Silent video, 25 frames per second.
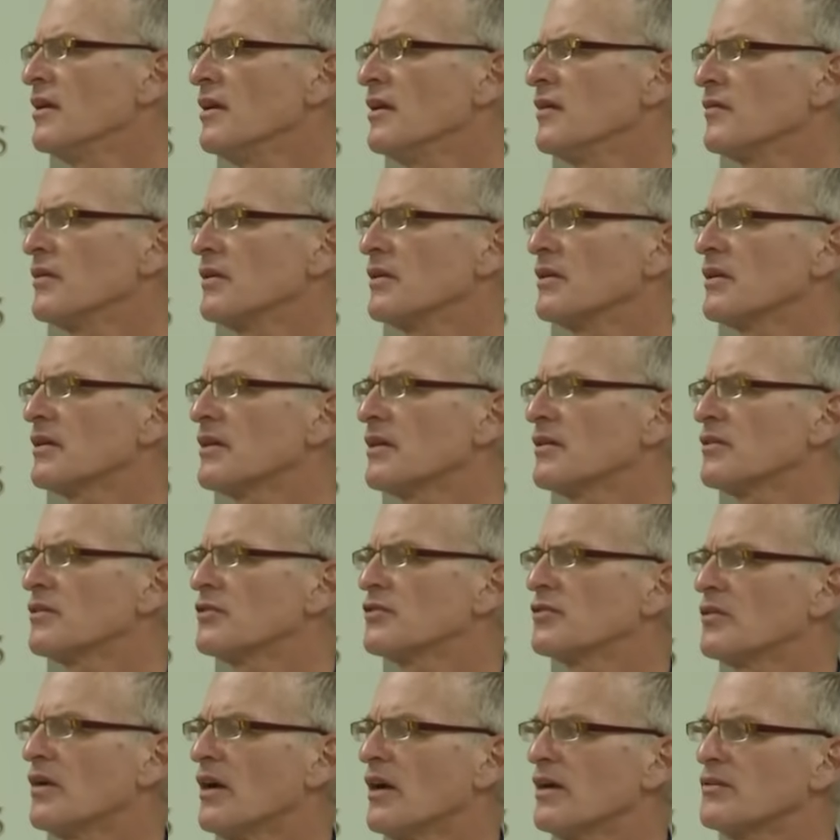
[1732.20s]
If you look at the
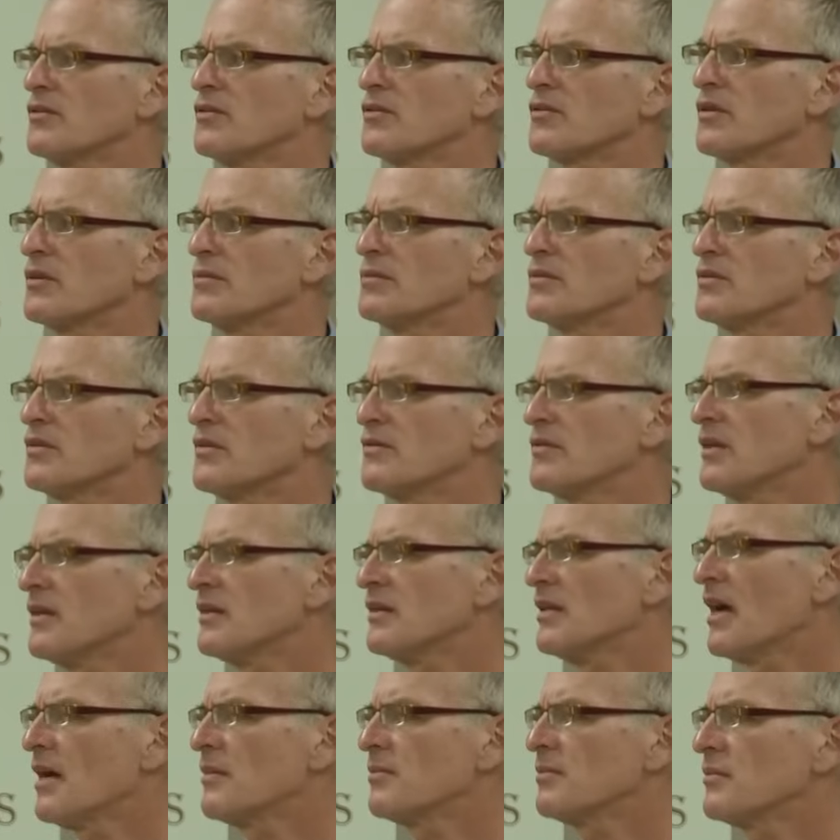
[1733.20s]
transcripts of the
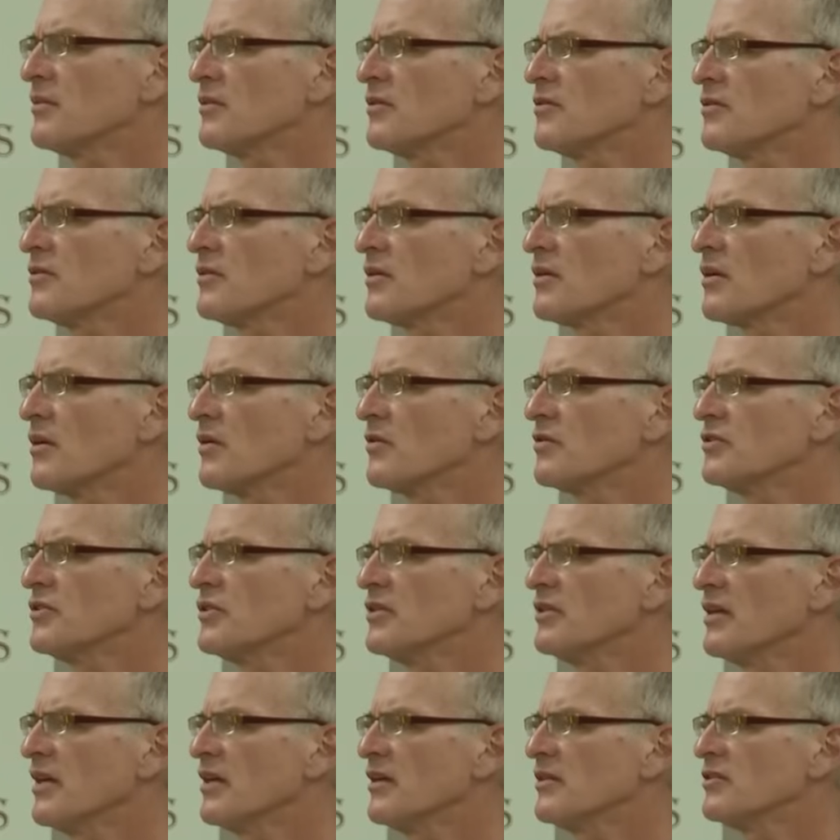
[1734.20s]
Annapolis
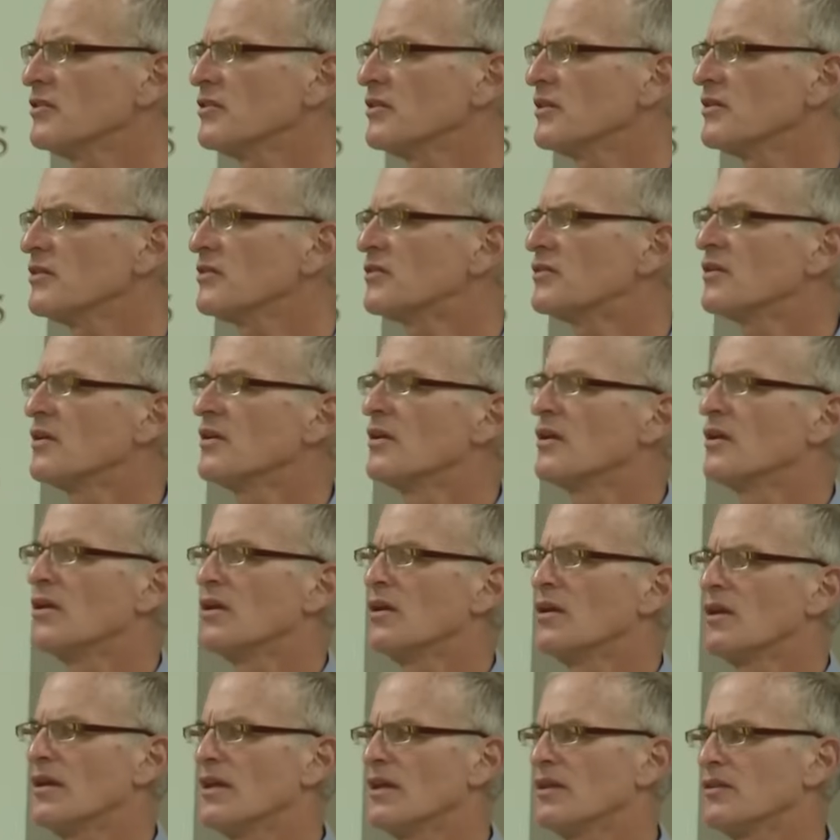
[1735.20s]
negotiations,
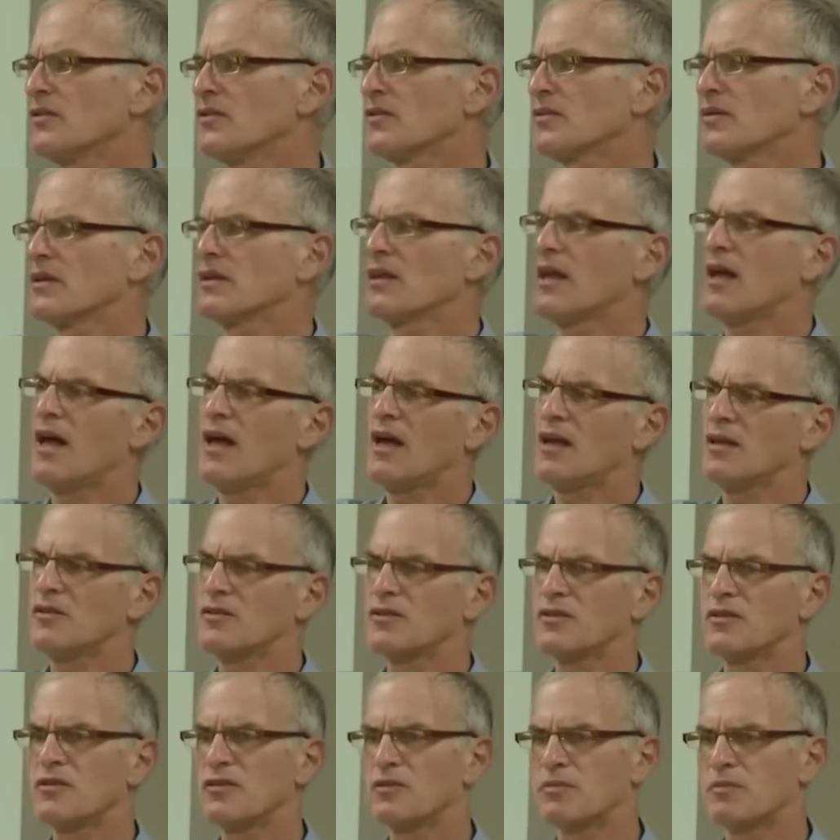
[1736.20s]
Israel
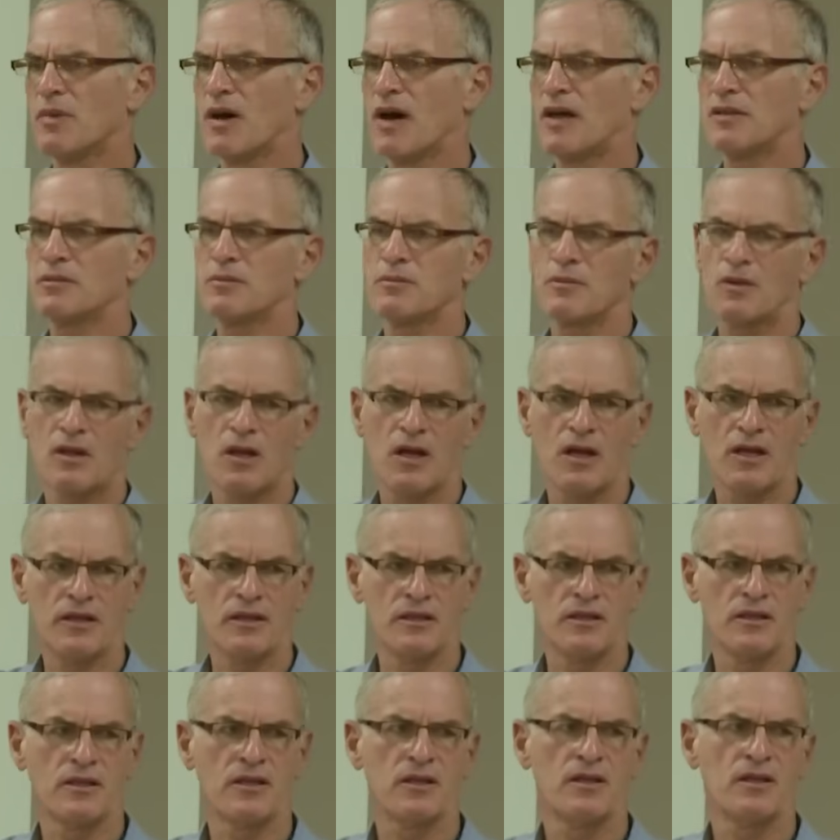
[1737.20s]
has its bottom
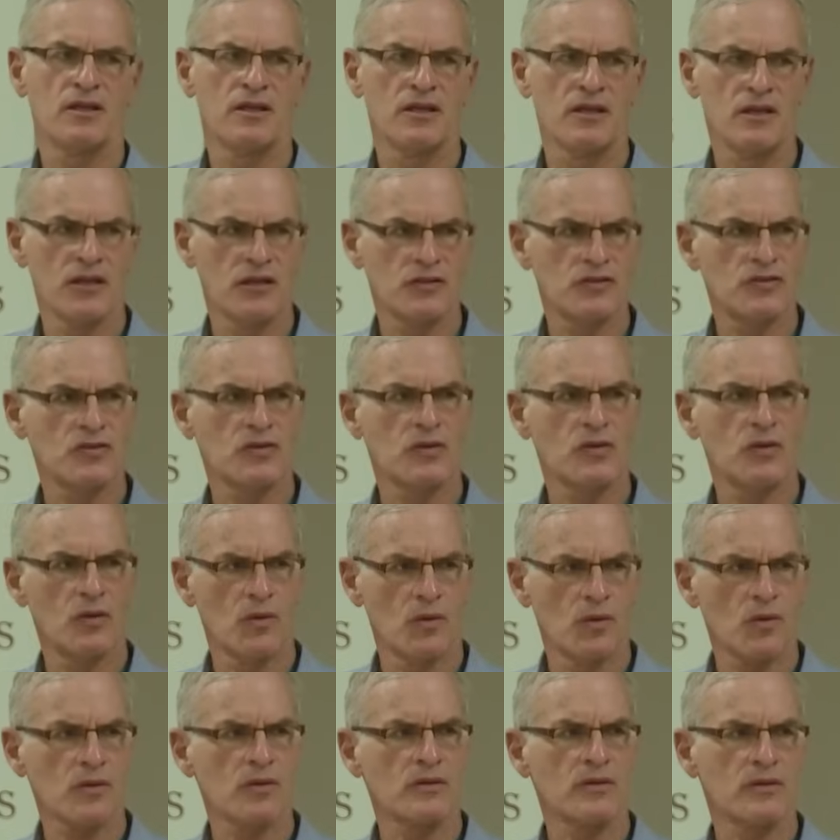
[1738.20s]
line, its
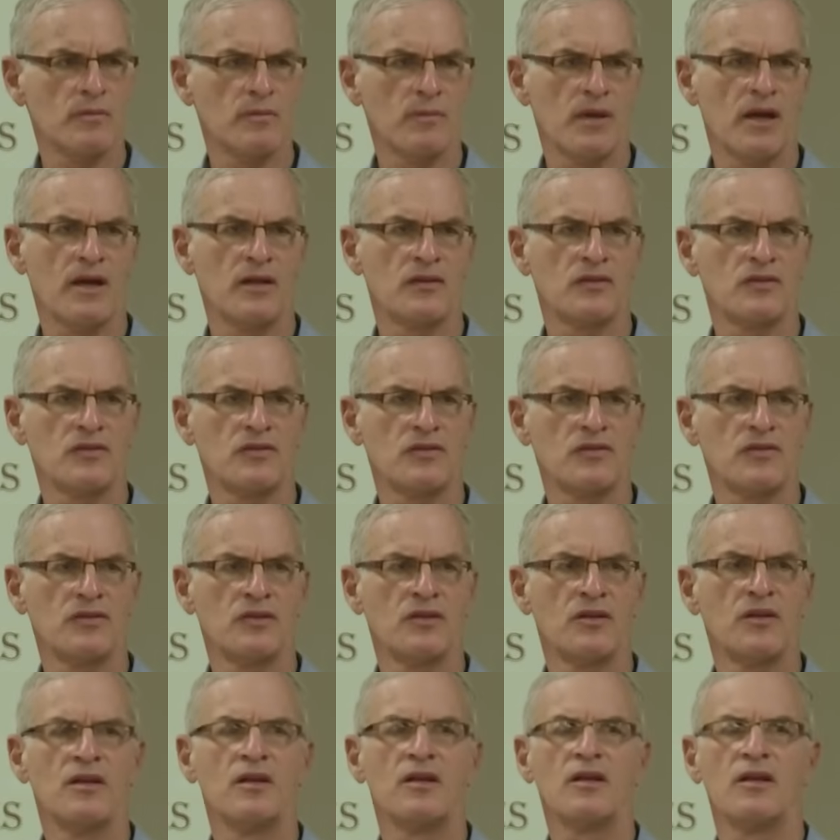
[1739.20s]
core demands.
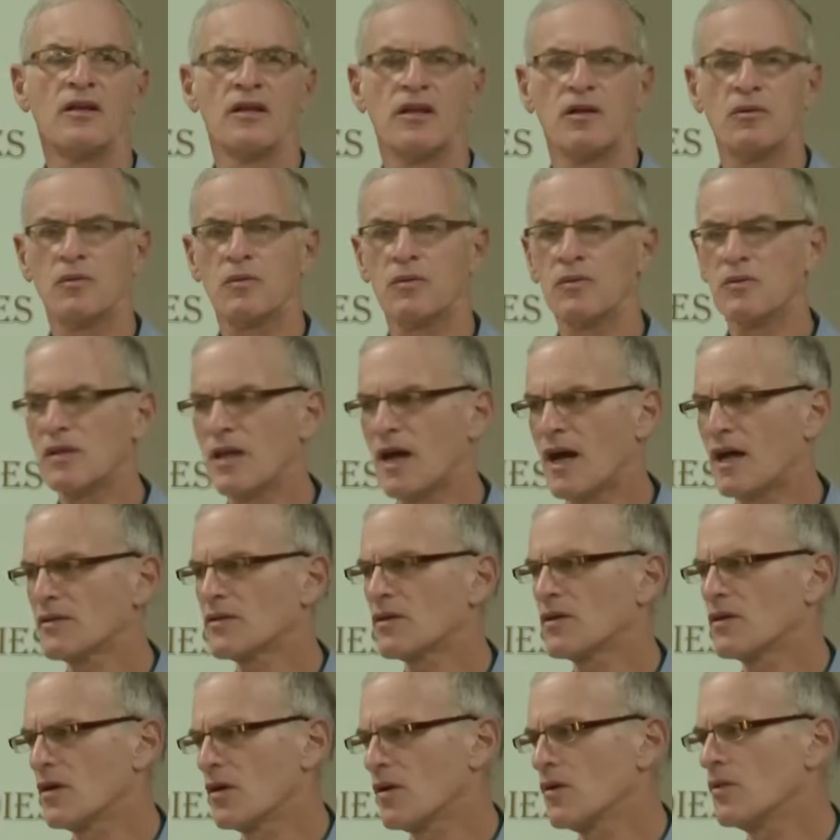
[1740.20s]
It will
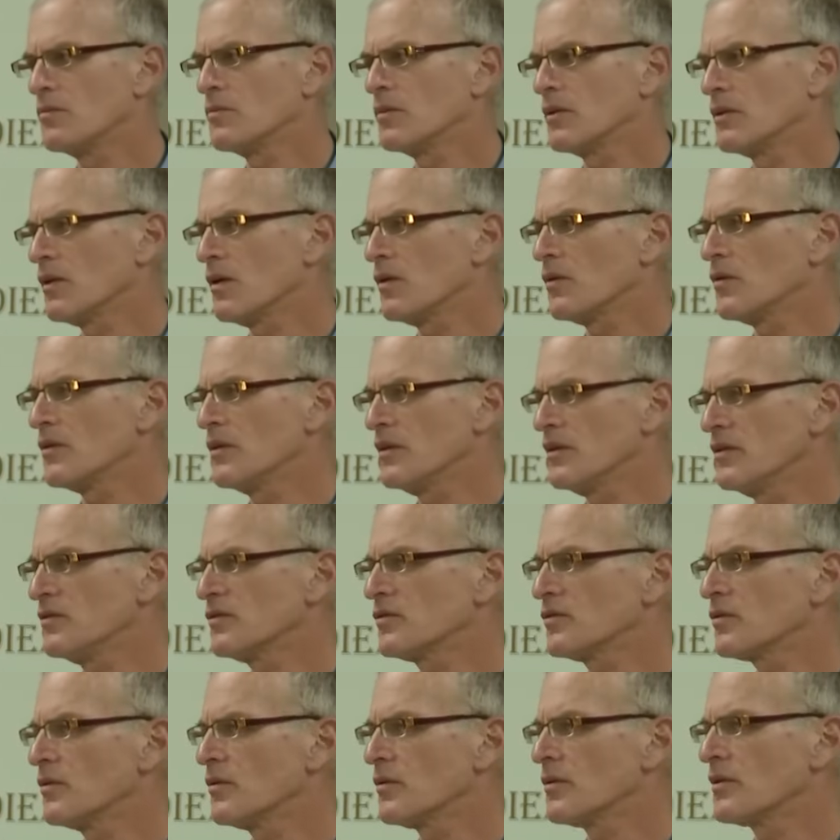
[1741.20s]
not go below
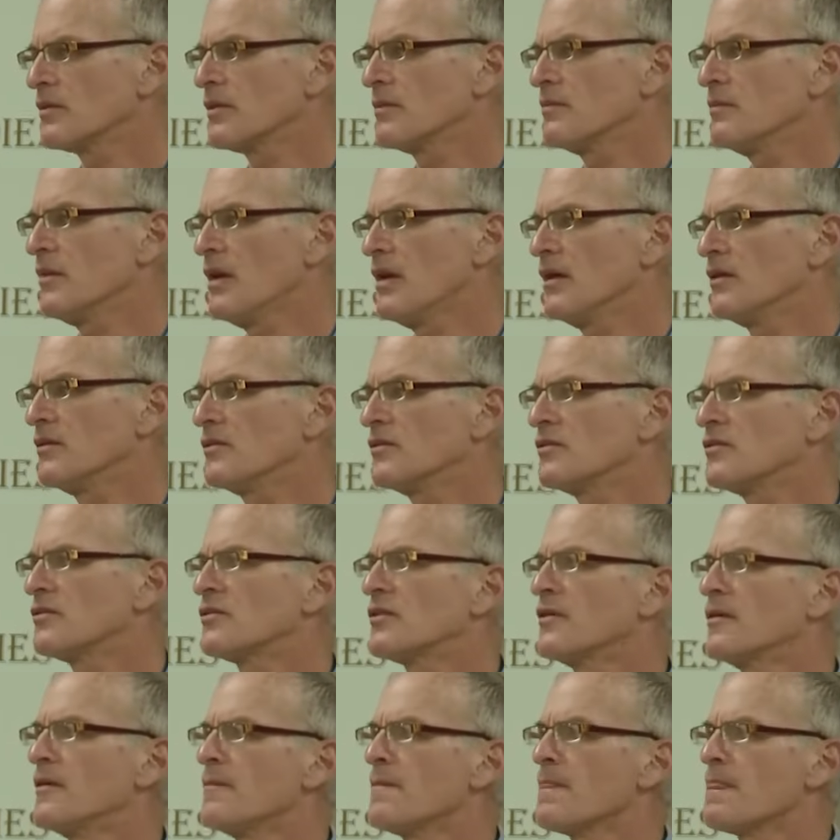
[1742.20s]
these core demands.